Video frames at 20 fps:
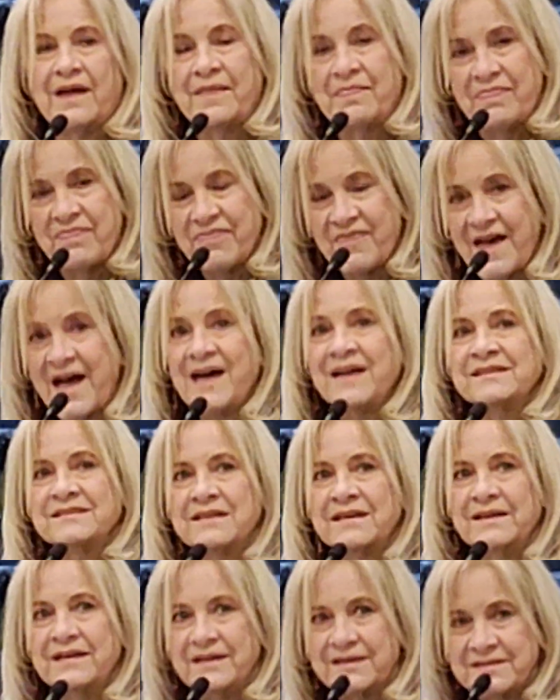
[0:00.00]
And that
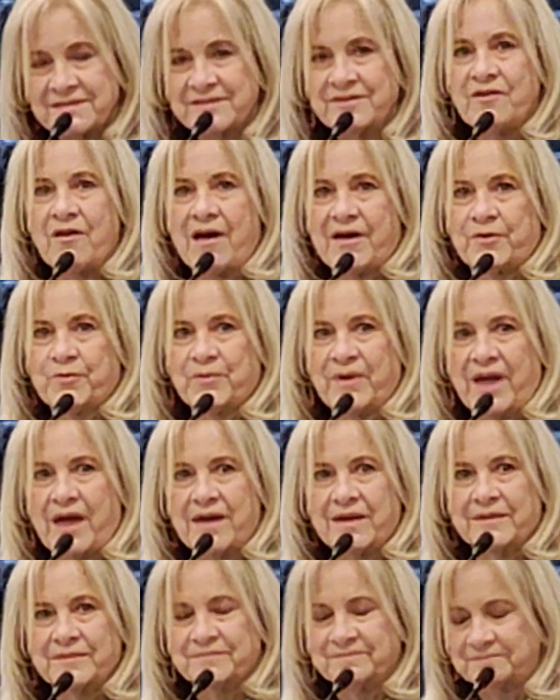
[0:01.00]
is not
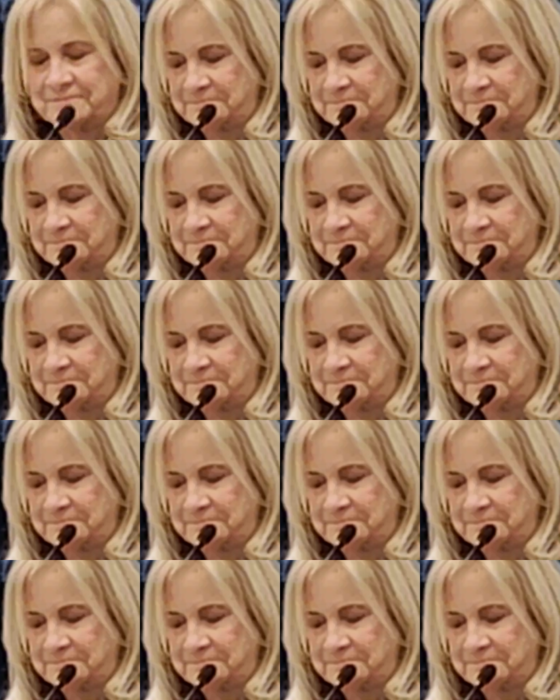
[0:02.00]
okay.